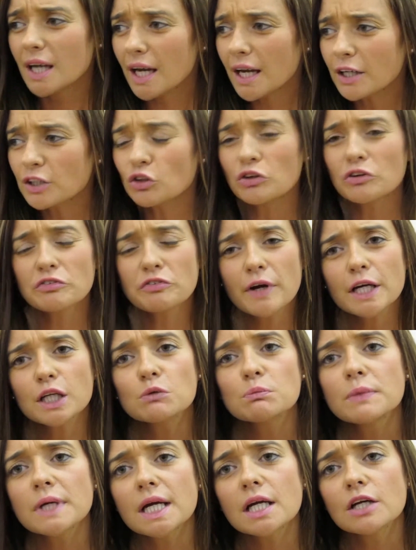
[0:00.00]
Yeah, you're afraid
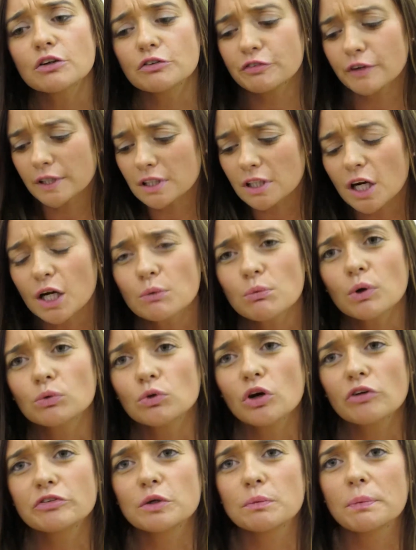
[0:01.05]
of me. You're afraid that I won't
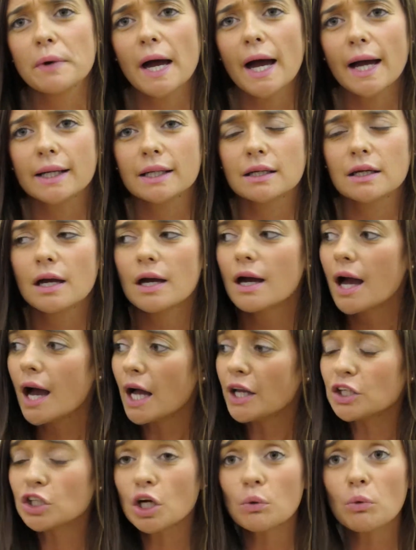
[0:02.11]
love you back.
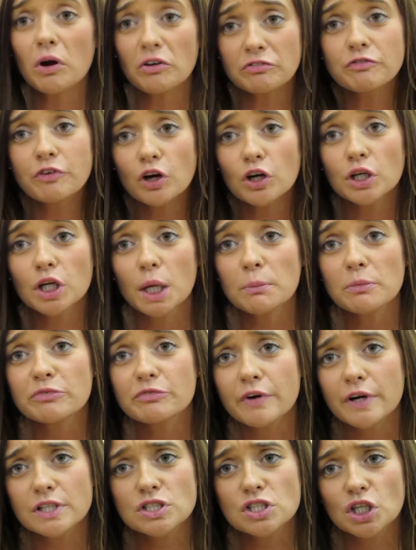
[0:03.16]
And you know what? Fuck it, I'm
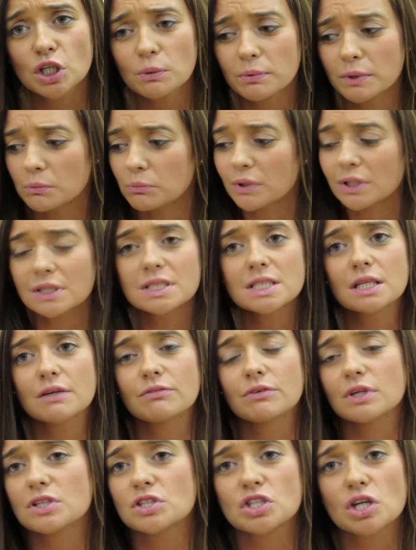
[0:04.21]
afraid too, but I'm willing to give
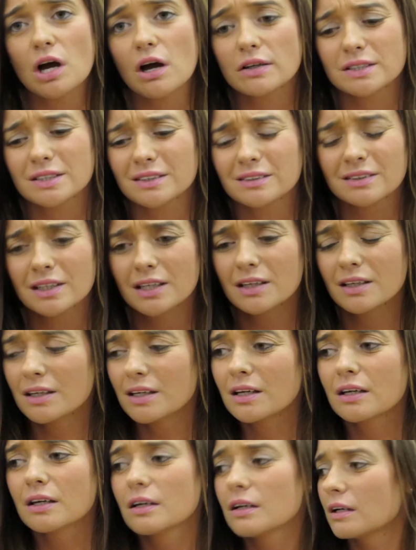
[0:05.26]
it a shot. And
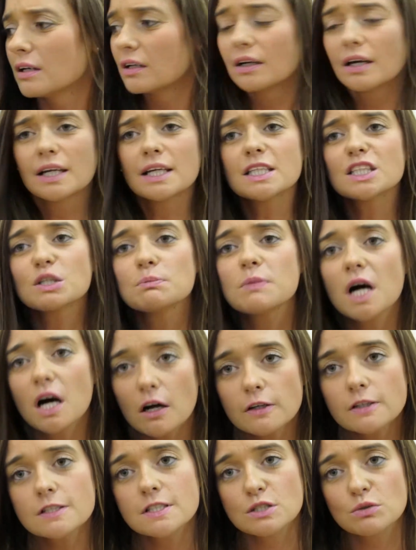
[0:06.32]
at least I'm
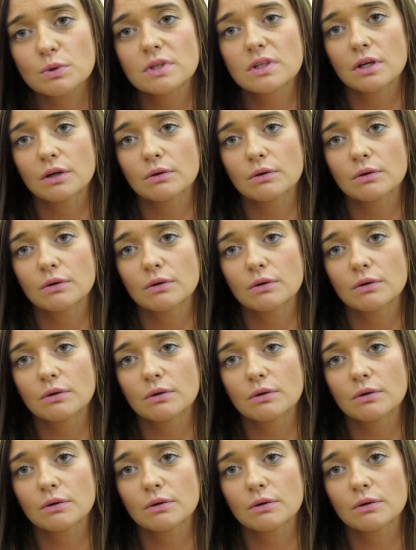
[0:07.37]
honest with you.